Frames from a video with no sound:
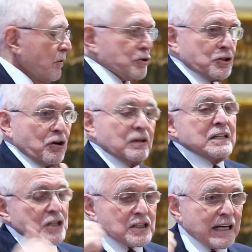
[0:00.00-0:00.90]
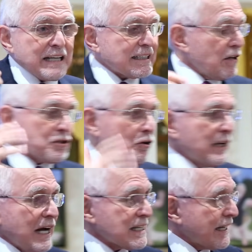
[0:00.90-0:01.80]
Those are the only, just like Nick, those are the
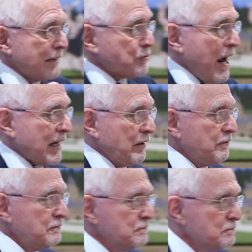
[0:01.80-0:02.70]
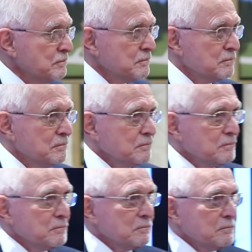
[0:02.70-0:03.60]
only guys I keep track of.
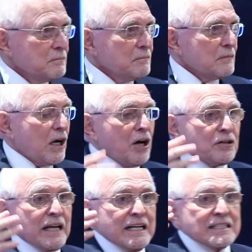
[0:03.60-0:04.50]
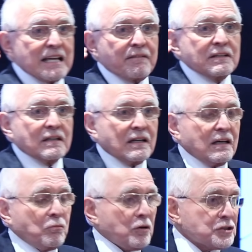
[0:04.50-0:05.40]
The 187
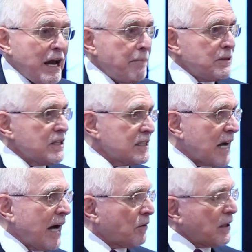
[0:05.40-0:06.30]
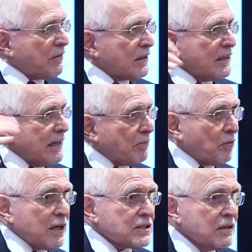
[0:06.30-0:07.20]
uh, world champions he's got, or whatever the
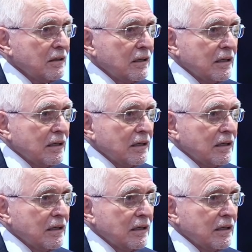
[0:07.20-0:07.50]
number was.